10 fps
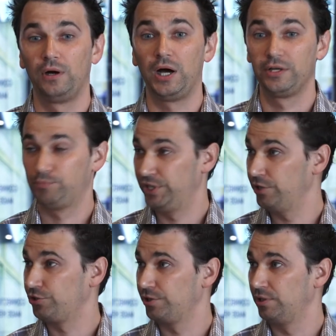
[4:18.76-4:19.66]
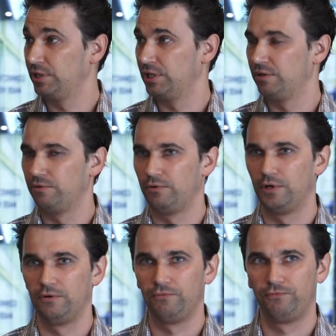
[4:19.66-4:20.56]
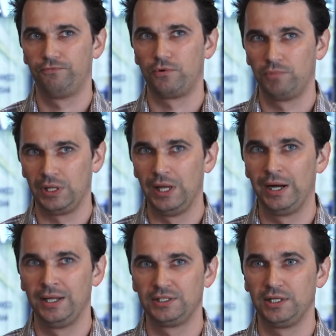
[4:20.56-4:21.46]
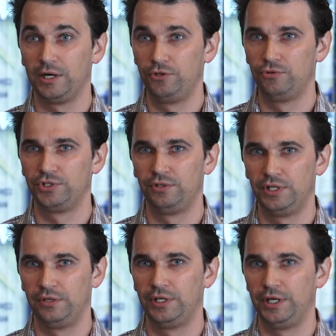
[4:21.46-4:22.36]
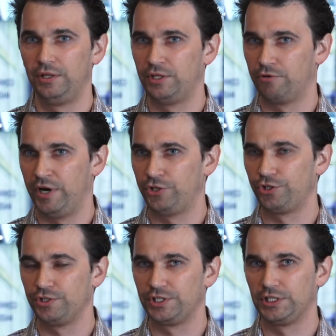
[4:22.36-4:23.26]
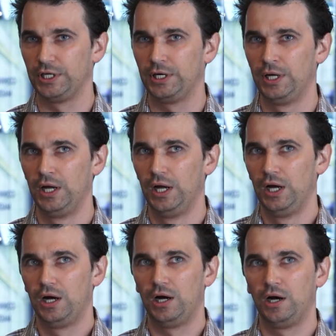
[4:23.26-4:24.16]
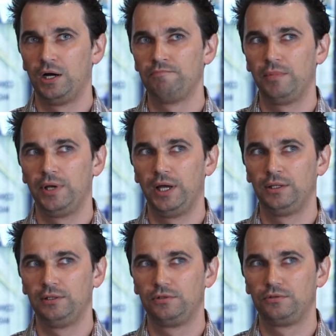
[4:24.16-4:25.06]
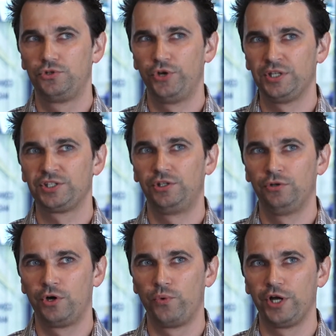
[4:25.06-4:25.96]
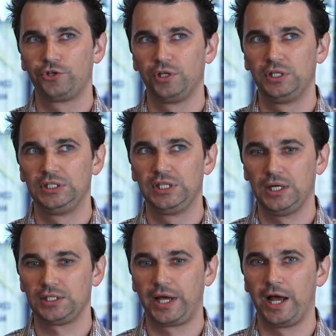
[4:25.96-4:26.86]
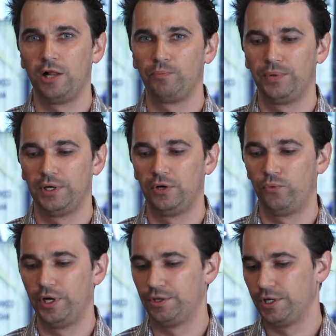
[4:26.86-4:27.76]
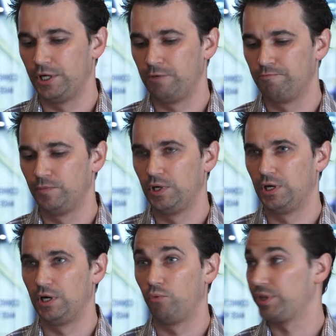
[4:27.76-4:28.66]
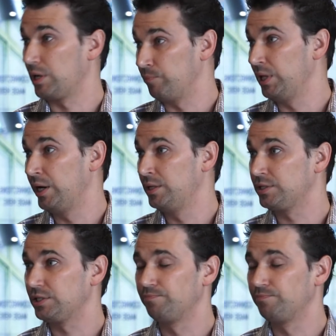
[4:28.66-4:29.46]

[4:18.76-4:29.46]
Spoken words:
adaptation from clients that are using the integrations. And to answer your question, it does help with compliance.